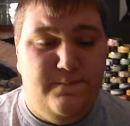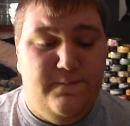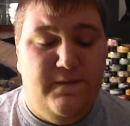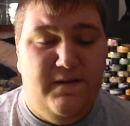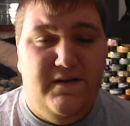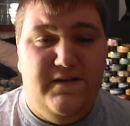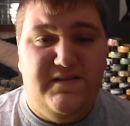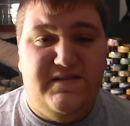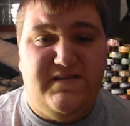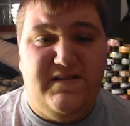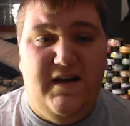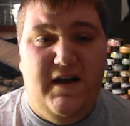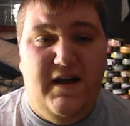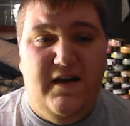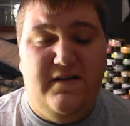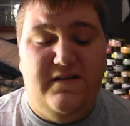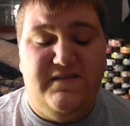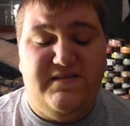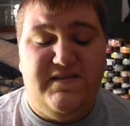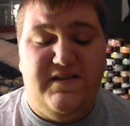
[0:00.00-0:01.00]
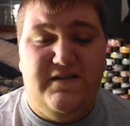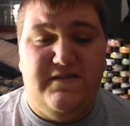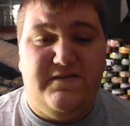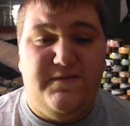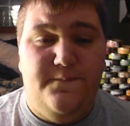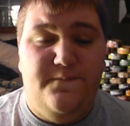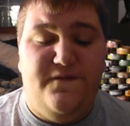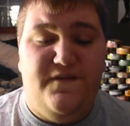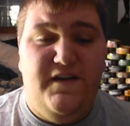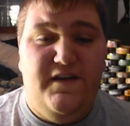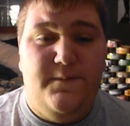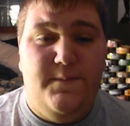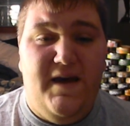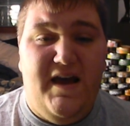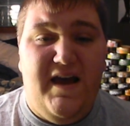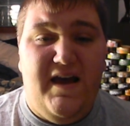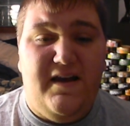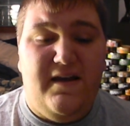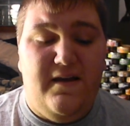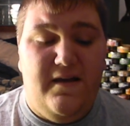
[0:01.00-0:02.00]
Let's hear some
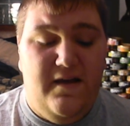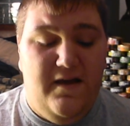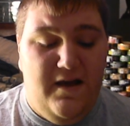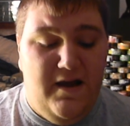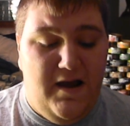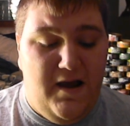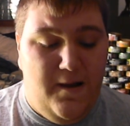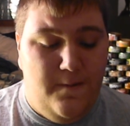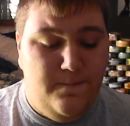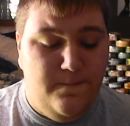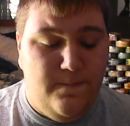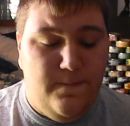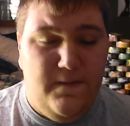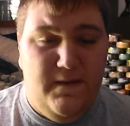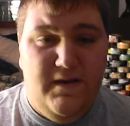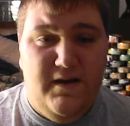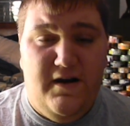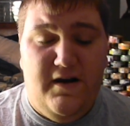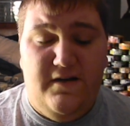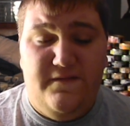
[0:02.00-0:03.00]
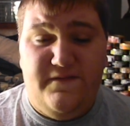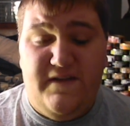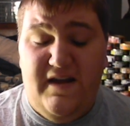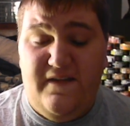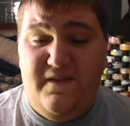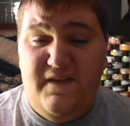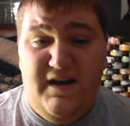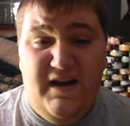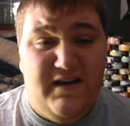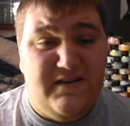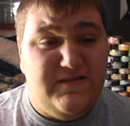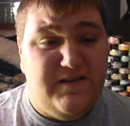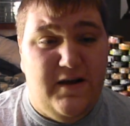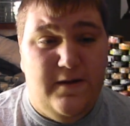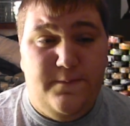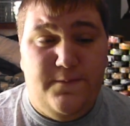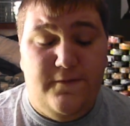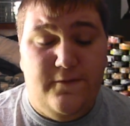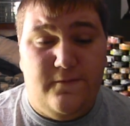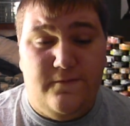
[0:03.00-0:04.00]
feedback. I've got the next
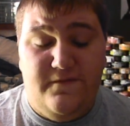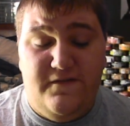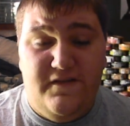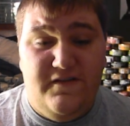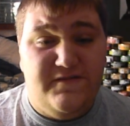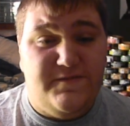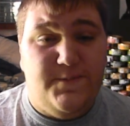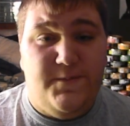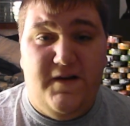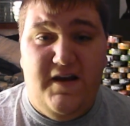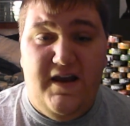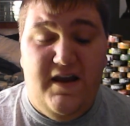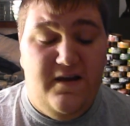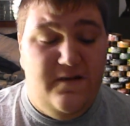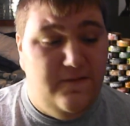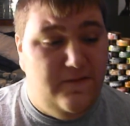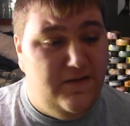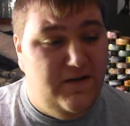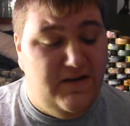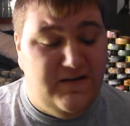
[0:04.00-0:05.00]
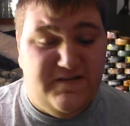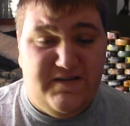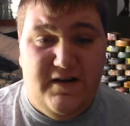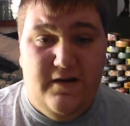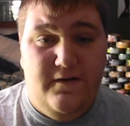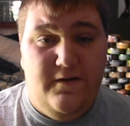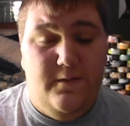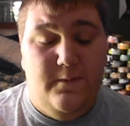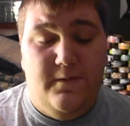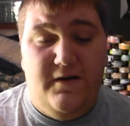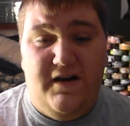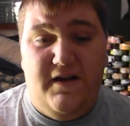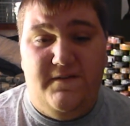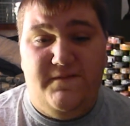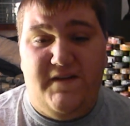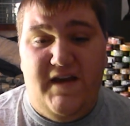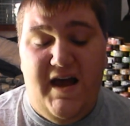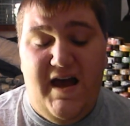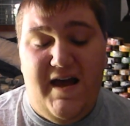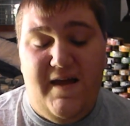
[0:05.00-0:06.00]
couple reviews planned. I showed you what
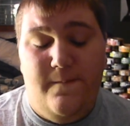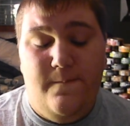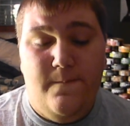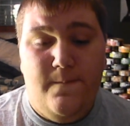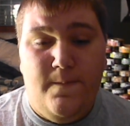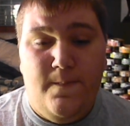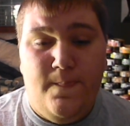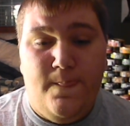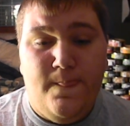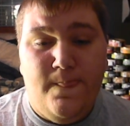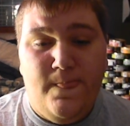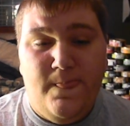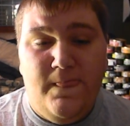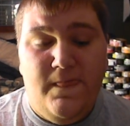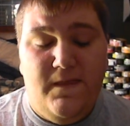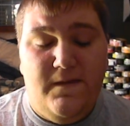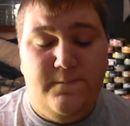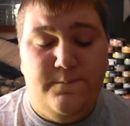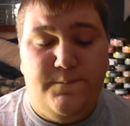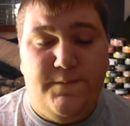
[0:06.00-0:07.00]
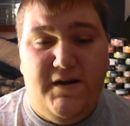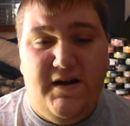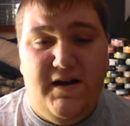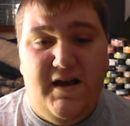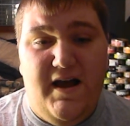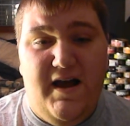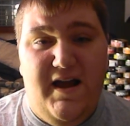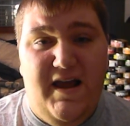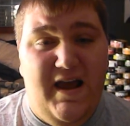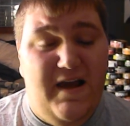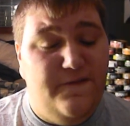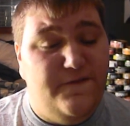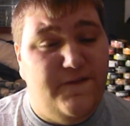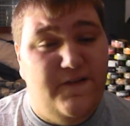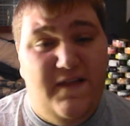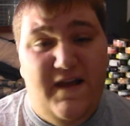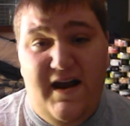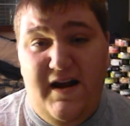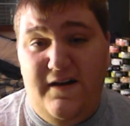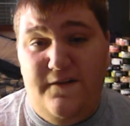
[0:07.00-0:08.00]
I've got. But after
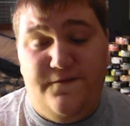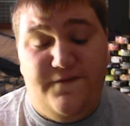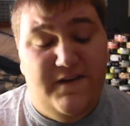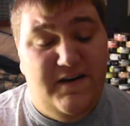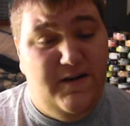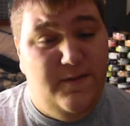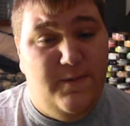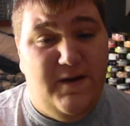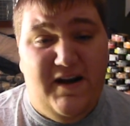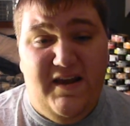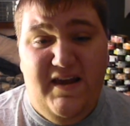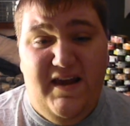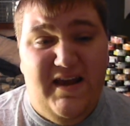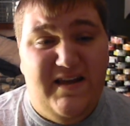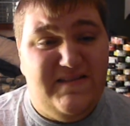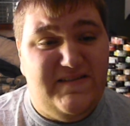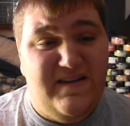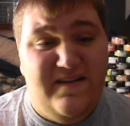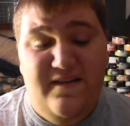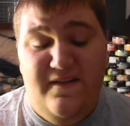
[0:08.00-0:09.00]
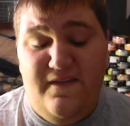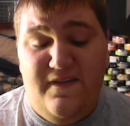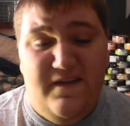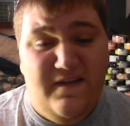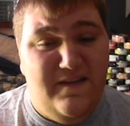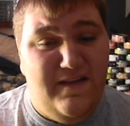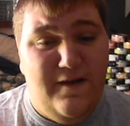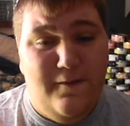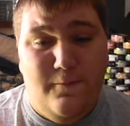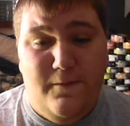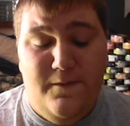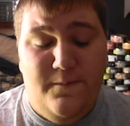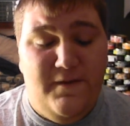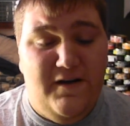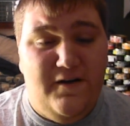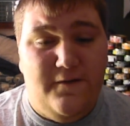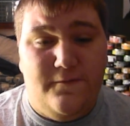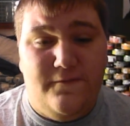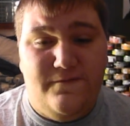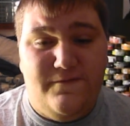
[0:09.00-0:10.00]
that, if anybody has anything they want me
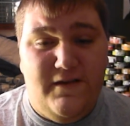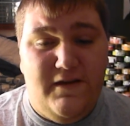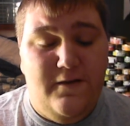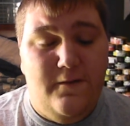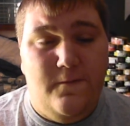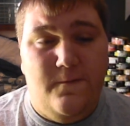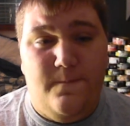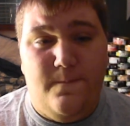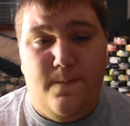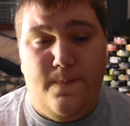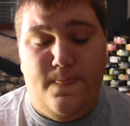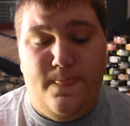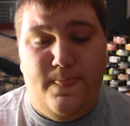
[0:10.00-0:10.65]
to review,